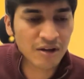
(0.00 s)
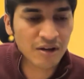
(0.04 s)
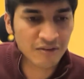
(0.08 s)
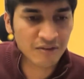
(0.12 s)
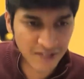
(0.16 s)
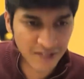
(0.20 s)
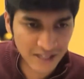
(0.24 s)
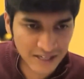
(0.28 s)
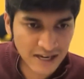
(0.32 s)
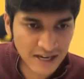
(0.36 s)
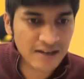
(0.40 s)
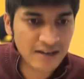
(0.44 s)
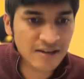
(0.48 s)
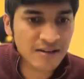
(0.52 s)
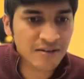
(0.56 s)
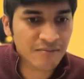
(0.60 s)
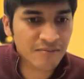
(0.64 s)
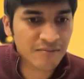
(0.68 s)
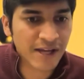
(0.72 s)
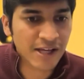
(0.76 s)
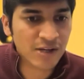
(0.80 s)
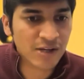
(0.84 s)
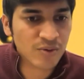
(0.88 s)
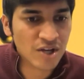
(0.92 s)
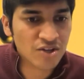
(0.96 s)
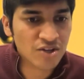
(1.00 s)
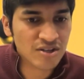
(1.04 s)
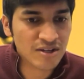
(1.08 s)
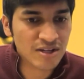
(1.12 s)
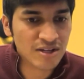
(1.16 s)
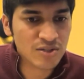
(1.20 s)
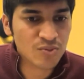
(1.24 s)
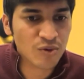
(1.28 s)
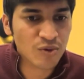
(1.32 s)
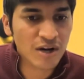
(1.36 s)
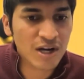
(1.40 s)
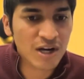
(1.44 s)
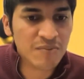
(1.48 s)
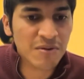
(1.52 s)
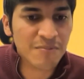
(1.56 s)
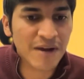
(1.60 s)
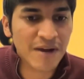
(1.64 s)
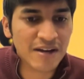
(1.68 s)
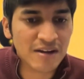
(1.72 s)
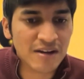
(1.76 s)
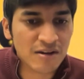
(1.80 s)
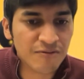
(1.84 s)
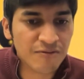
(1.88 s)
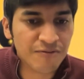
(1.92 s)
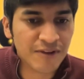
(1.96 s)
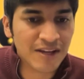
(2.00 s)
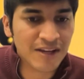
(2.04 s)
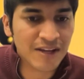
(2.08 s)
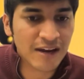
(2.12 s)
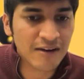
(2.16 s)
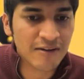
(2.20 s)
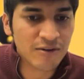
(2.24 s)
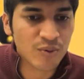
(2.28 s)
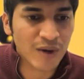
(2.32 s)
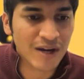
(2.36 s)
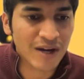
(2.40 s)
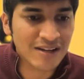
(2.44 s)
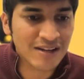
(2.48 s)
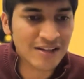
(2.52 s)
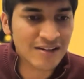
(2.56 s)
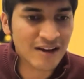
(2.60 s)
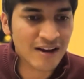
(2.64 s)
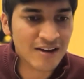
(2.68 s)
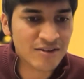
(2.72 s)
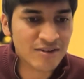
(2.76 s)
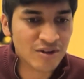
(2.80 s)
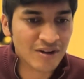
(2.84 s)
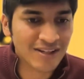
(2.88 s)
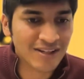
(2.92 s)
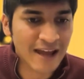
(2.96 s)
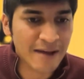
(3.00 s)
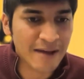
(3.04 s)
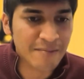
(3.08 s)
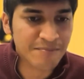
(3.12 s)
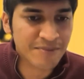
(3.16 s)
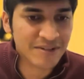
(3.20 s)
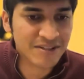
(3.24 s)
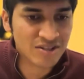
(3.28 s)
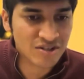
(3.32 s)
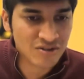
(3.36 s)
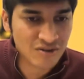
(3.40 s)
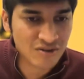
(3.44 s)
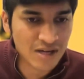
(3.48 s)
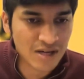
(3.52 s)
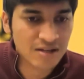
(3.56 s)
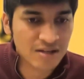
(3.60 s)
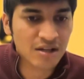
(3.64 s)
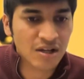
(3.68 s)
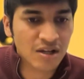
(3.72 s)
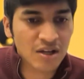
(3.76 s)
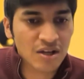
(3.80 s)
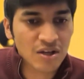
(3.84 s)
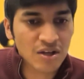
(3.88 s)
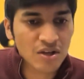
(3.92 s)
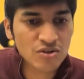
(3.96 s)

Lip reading: weekend. My question is, wouldn't it be better if we get 20 hours on campus straight